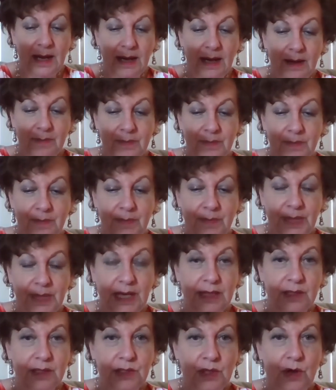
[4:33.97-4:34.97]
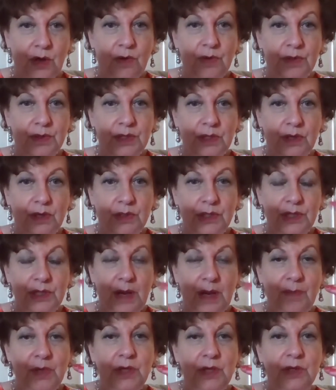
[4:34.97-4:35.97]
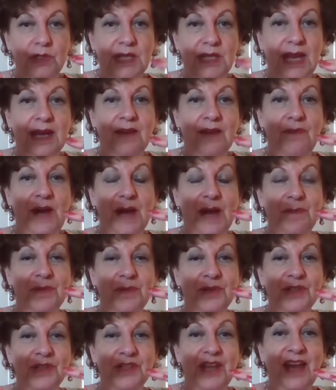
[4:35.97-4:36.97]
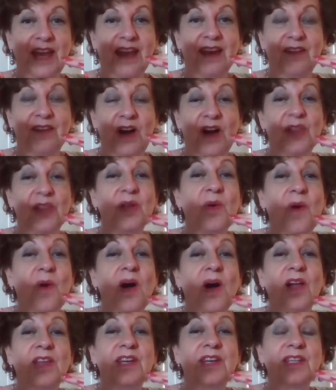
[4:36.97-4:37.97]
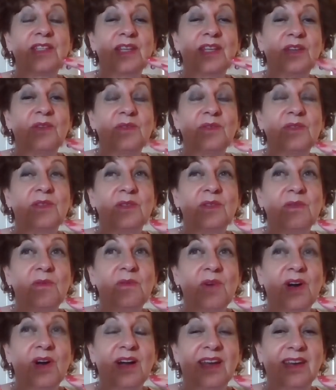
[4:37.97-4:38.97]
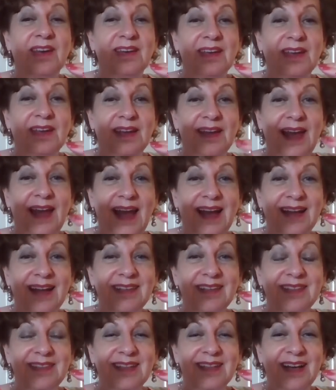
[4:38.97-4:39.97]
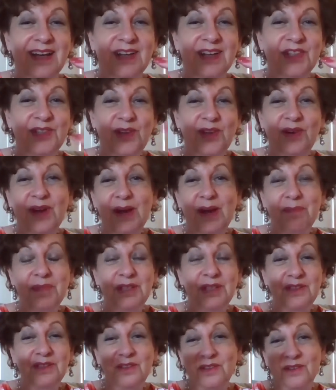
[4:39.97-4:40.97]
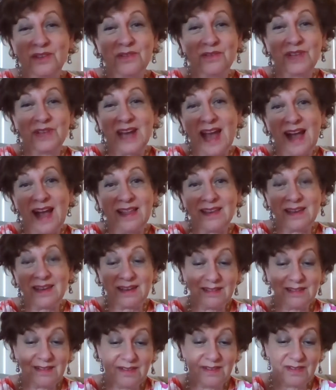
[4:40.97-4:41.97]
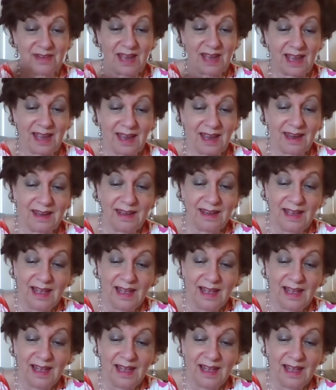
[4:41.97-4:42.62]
But so someone who's 85% of all the qualities that you do want has showed up in your reality, okay?